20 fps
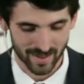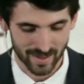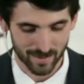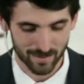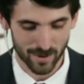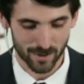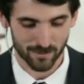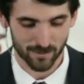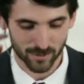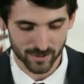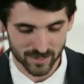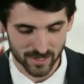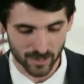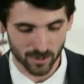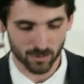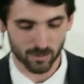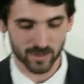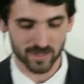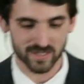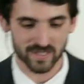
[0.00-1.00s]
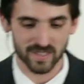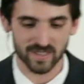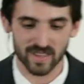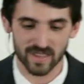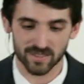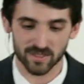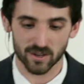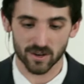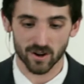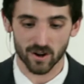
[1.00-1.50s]
And my friends here, we see
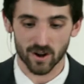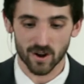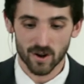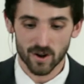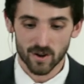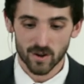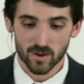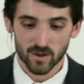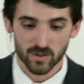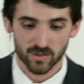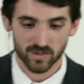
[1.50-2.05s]
that there,